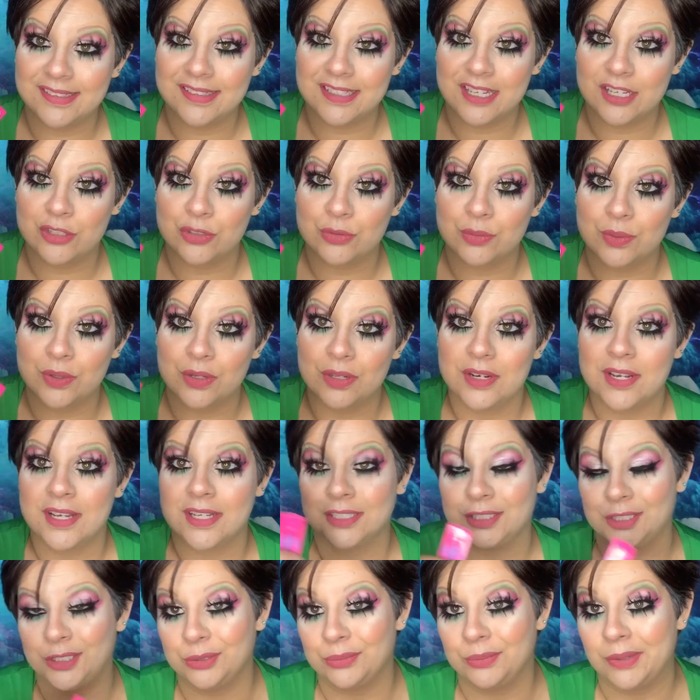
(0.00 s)
Sex one
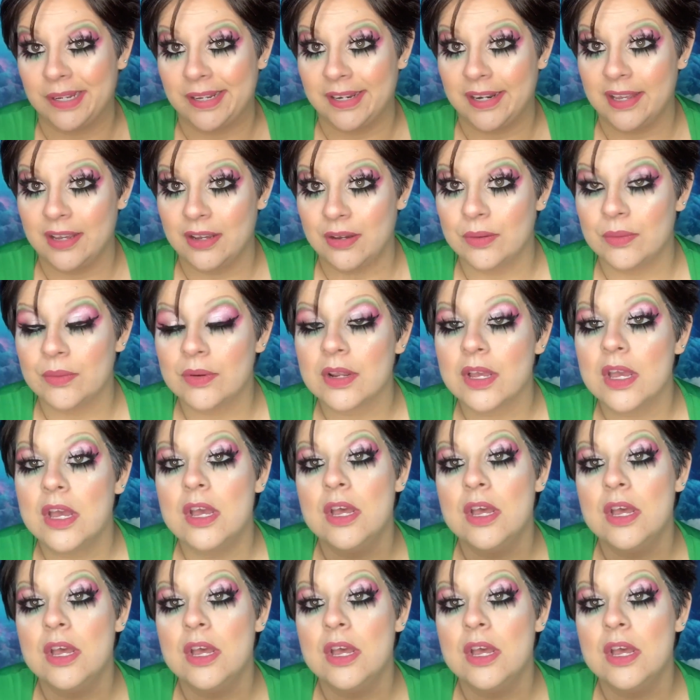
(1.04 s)
actually ran out.